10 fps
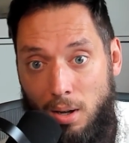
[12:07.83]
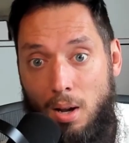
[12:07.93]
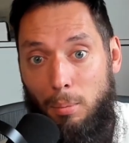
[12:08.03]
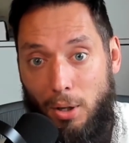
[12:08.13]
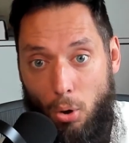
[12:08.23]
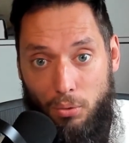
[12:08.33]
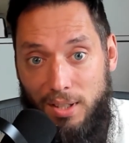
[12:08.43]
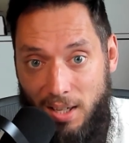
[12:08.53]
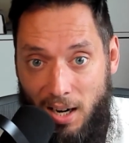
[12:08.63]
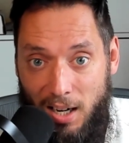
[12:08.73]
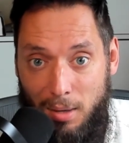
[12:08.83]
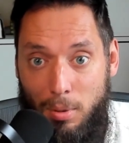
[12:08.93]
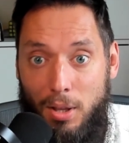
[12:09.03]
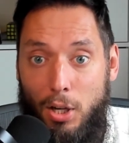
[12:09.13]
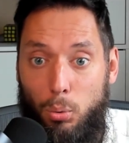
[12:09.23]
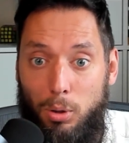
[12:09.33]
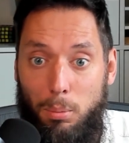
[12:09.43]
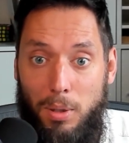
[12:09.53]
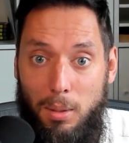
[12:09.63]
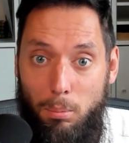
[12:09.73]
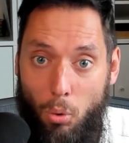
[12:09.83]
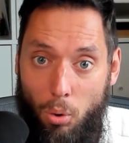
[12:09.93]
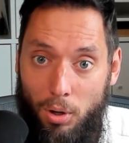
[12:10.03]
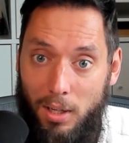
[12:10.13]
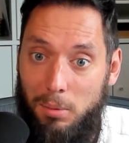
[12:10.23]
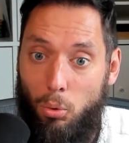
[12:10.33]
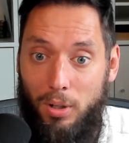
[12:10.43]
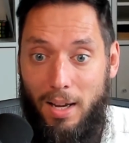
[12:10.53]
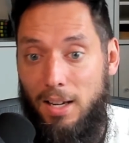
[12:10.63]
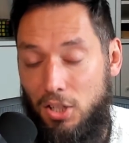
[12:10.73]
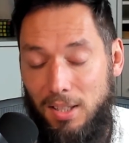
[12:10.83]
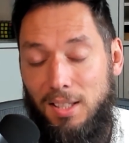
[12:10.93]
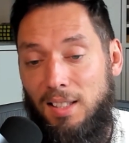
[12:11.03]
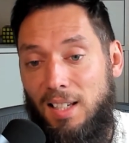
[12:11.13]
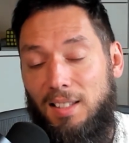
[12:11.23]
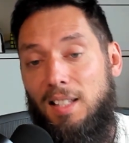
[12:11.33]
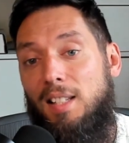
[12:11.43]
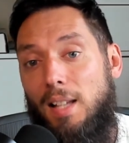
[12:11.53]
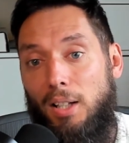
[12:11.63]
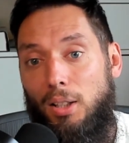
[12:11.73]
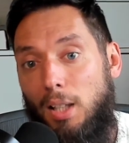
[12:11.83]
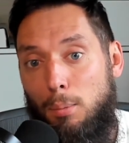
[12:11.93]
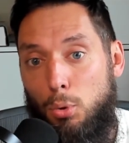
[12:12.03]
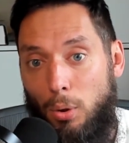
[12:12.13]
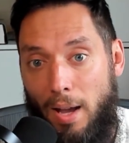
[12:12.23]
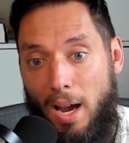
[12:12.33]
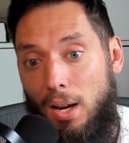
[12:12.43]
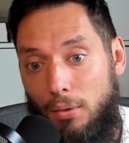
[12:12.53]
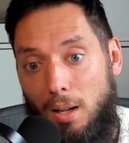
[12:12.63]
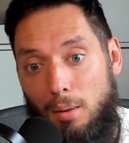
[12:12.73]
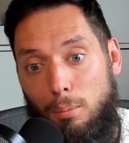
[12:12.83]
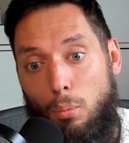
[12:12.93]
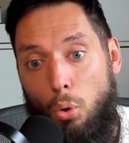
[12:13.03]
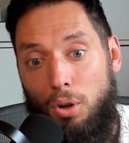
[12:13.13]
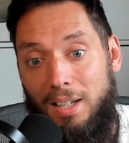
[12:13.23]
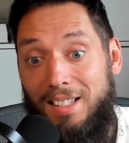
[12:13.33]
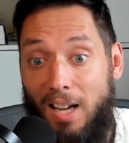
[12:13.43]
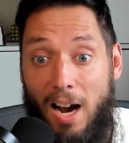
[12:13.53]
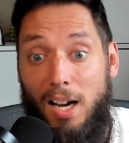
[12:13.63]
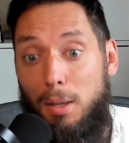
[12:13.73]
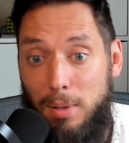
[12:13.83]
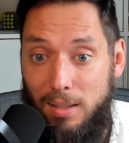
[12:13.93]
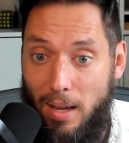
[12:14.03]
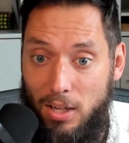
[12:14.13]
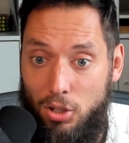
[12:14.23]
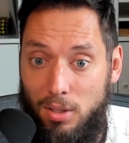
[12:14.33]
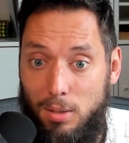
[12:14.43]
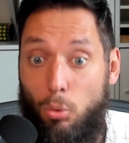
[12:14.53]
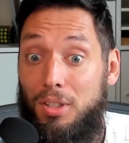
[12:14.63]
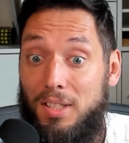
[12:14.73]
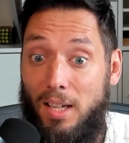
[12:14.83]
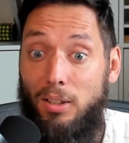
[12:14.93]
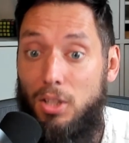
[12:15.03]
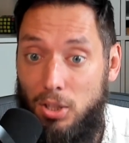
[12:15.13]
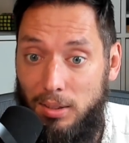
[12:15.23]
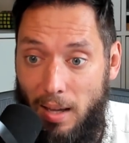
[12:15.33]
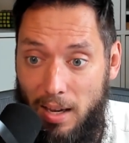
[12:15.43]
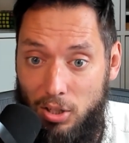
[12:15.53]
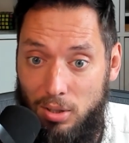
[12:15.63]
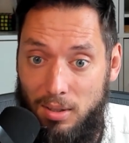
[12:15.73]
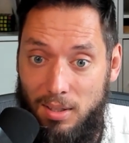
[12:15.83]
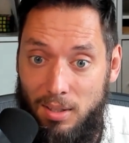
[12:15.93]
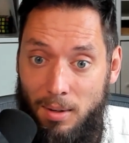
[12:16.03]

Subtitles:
but over time, there will be more and more agency that these LLMs will have, more autonomous agents, more intelligent agents.